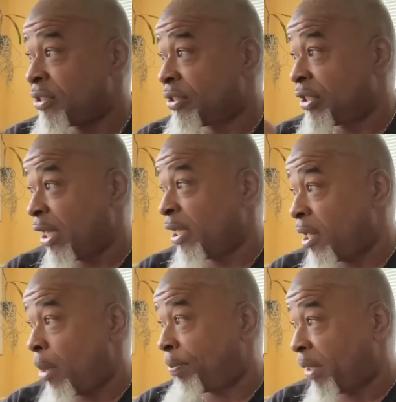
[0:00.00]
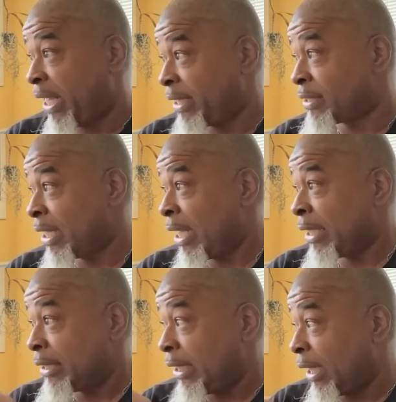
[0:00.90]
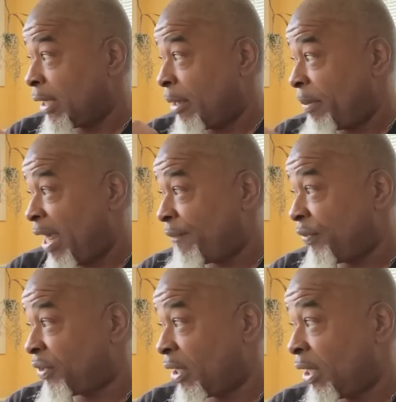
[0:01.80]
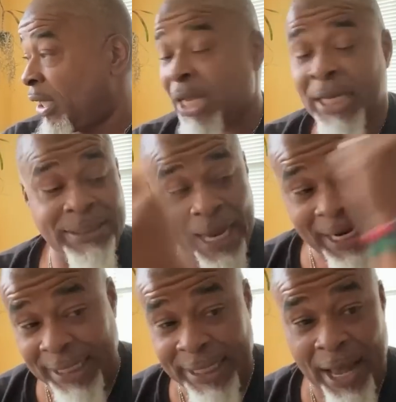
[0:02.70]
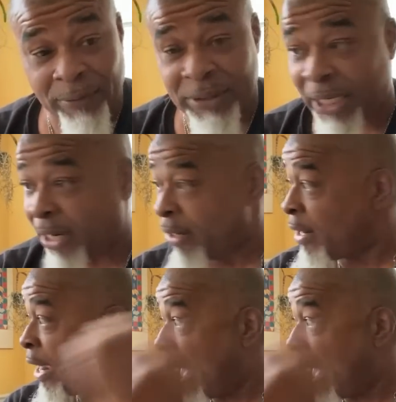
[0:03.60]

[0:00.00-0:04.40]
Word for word: digging up plants, digging up everything, taking it out there.